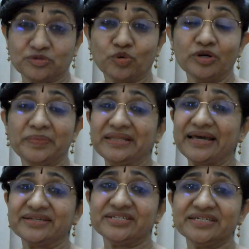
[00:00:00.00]
told me
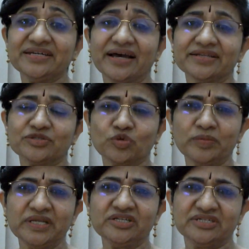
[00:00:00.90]
that she
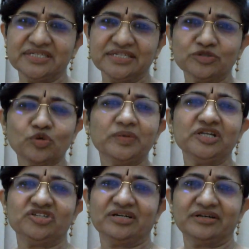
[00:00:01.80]
sees so
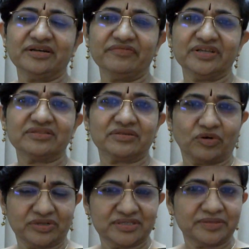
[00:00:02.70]
many children with
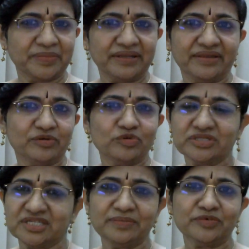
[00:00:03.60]
autism and they don't
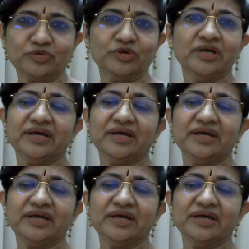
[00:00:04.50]
seem to